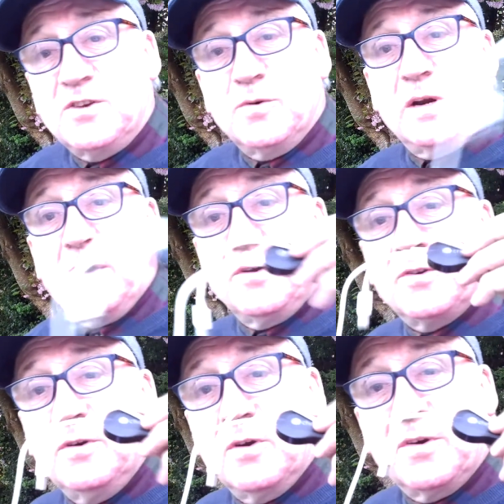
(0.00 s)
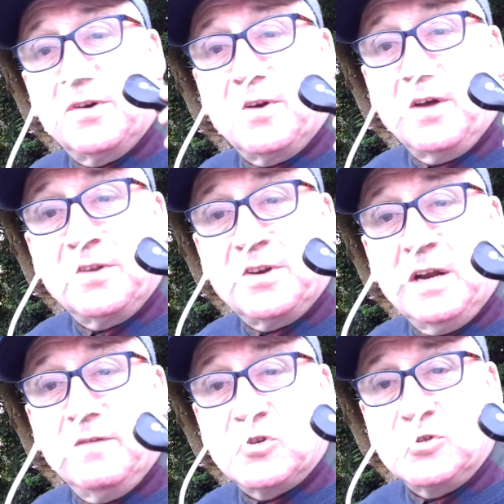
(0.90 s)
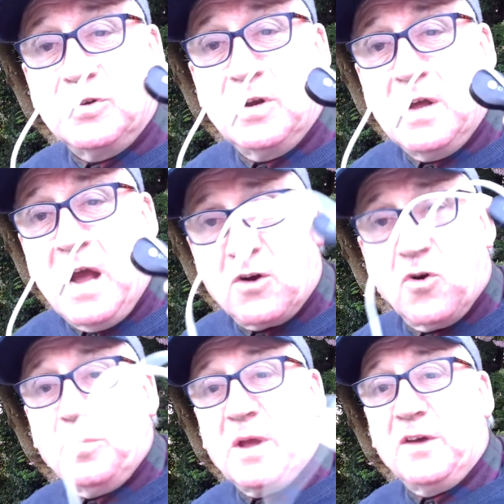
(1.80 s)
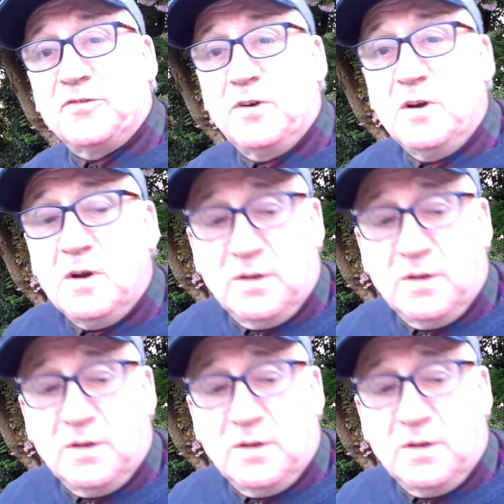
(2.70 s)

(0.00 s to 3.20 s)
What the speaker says: to allow you to look at it on the television, a Chromecast.